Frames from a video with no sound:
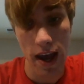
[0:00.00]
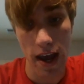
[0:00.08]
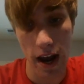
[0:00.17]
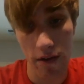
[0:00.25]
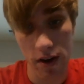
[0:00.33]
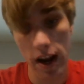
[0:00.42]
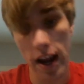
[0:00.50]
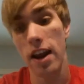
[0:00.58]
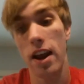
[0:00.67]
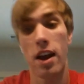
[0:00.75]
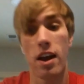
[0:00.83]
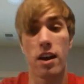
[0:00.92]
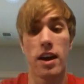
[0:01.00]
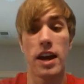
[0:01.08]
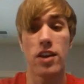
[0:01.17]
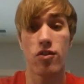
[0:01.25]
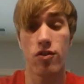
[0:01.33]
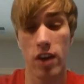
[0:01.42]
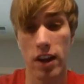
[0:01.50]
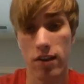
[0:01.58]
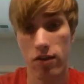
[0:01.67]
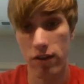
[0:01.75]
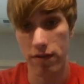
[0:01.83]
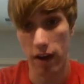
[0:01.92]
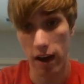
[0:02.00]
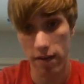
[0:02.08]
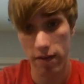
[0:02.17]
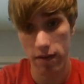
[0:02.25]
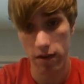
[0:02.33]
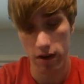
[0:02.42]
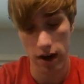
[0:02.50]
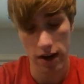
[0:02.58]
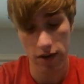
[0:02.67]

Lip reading: And after h takes g5 or